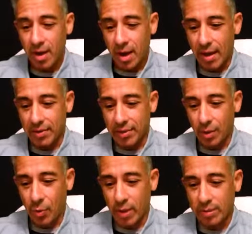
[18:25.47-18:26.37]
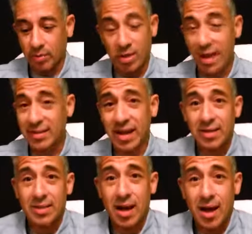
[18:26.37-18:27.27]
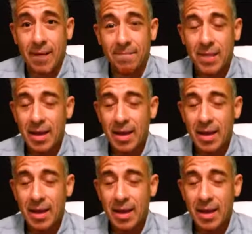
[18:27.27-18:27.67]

And so, wisdom. So, that takes time.